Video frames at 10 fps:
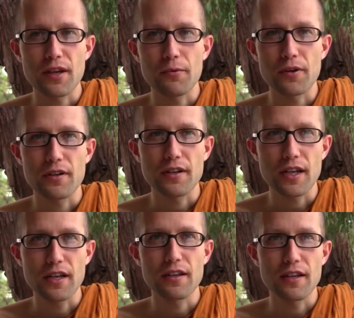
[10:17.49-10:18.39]
I wouldn't
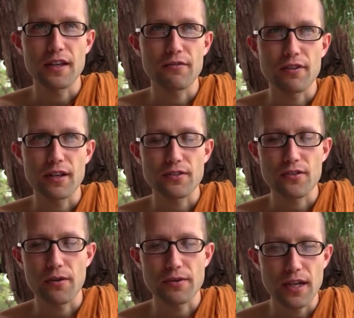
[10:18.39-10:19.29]
eat in the evening,
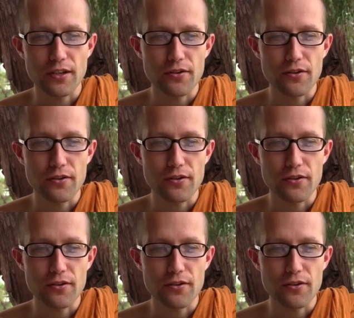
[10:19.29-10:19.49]
so I was at